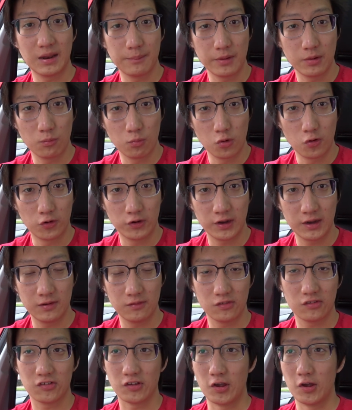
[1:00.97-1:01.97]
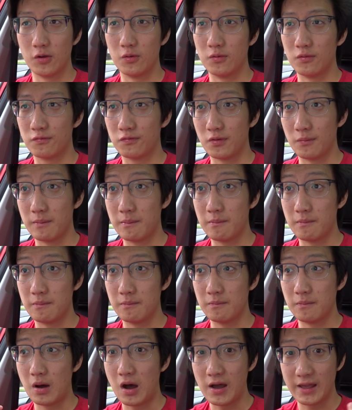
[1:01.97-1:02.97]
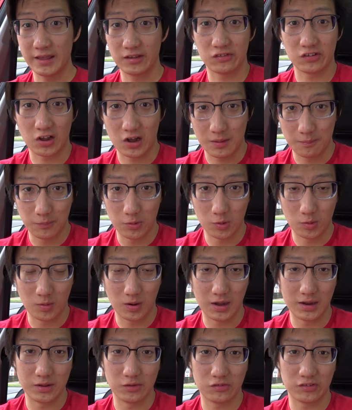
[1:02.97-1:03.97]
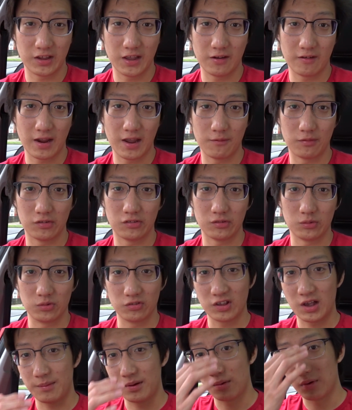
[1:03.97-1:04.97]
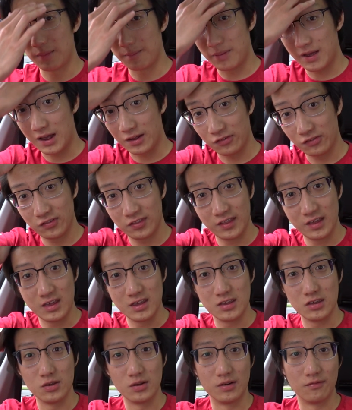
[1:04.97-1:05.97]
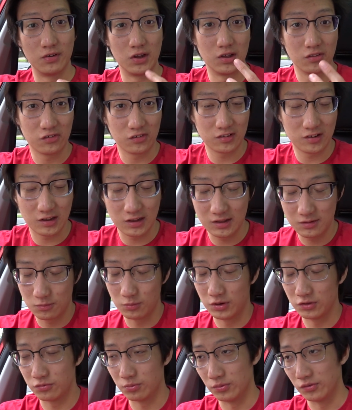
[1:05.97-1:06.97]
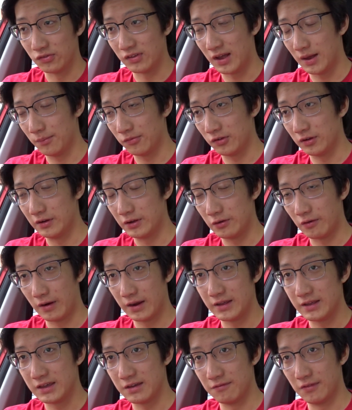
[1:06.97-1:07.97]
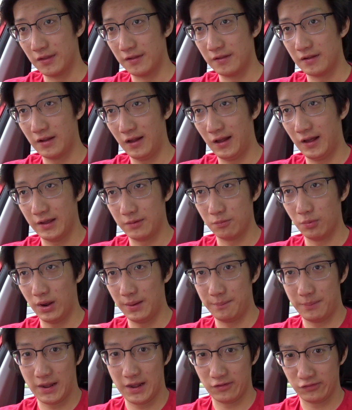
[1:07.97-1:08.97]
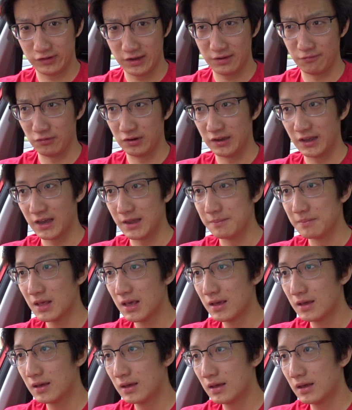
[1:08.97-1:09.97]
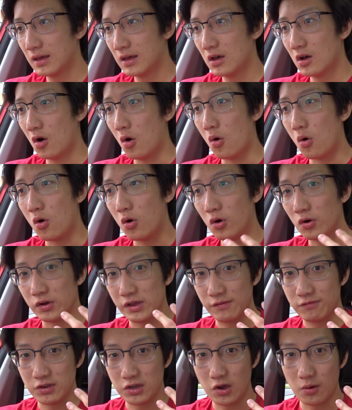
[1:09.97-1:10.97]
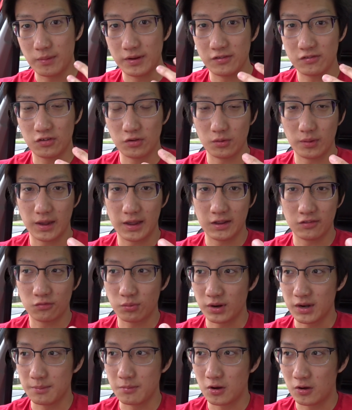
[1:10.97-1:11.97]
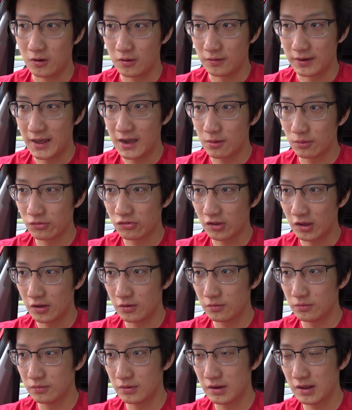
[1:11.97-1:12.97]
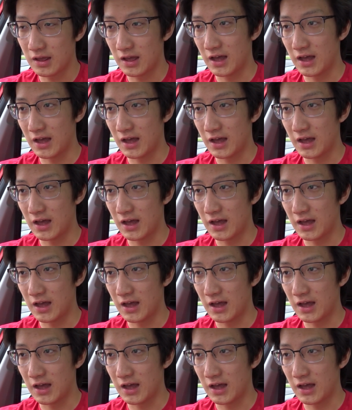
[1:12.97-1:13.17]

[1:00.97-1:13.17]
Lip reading: limit warning, so for my example I used to hear it every single time I went past the university, which was absolutely great given I went past it every day. Or if you go into a 20 mph zone,